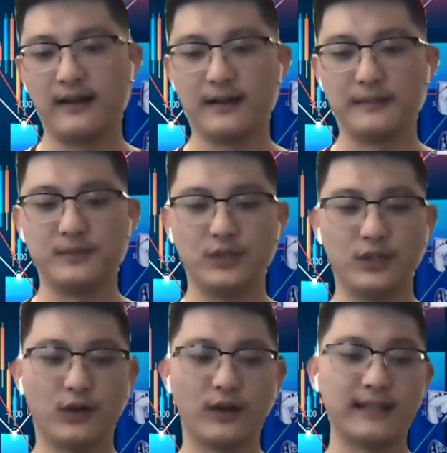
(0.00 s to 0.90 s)
I
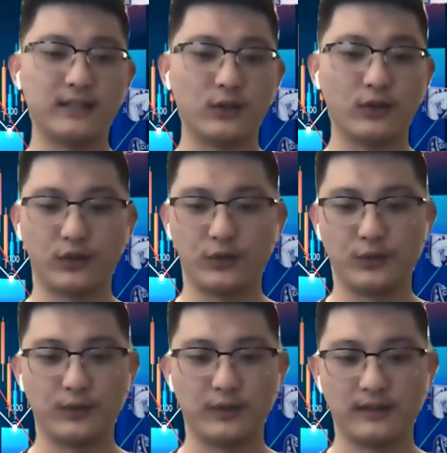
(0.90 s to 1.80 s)
had to go
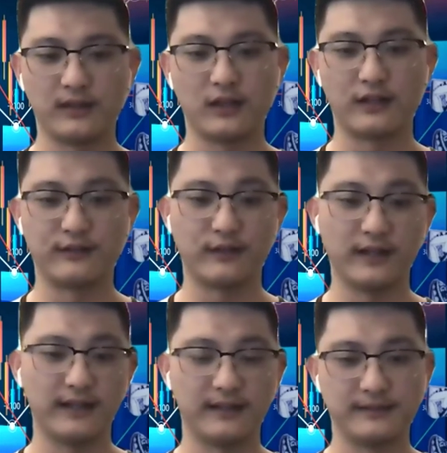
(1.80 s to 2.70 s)
through a lot
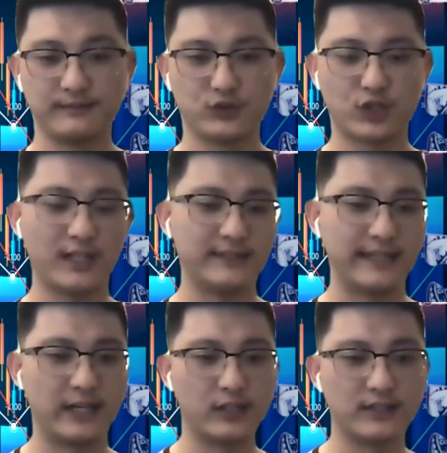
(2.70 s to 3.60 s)
of trial and
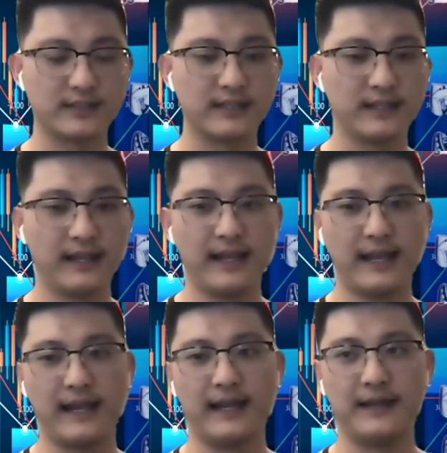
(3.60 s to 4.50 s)
errors,
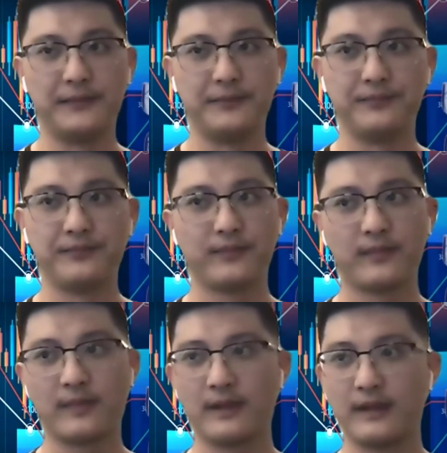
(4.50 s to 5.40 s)
and
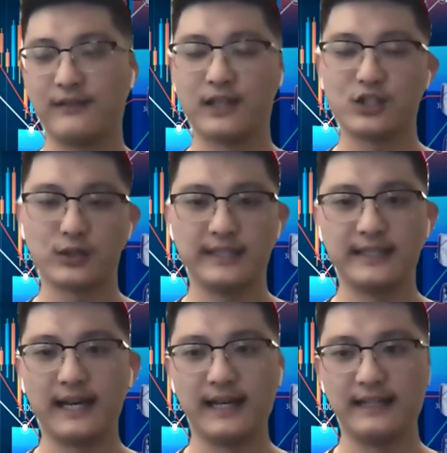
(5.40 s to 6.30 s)

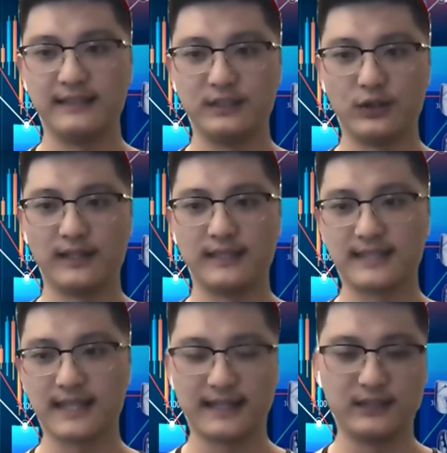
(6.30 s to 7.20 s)
eventually I
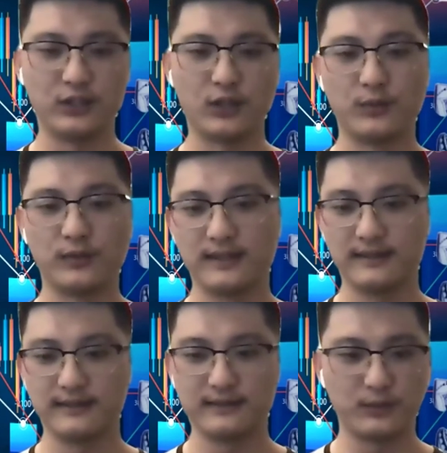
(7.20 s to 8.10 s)
decided,
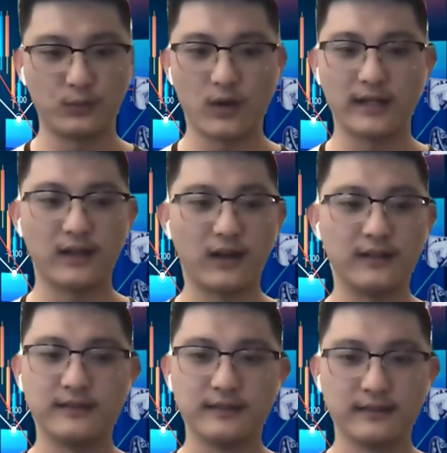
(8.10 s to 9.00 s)
why
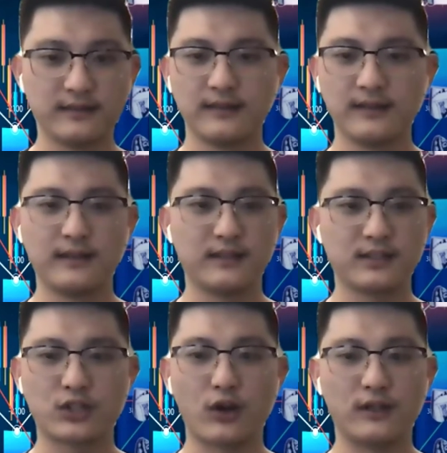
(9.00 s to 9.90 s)
not
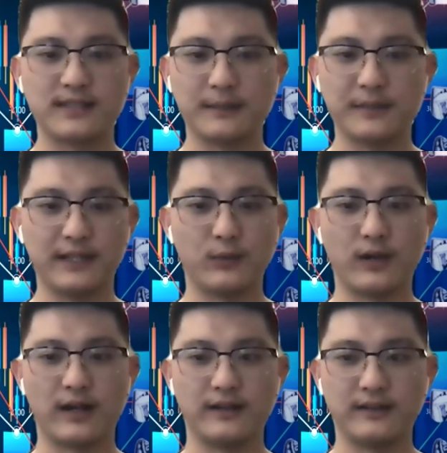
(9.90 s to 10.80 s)
start something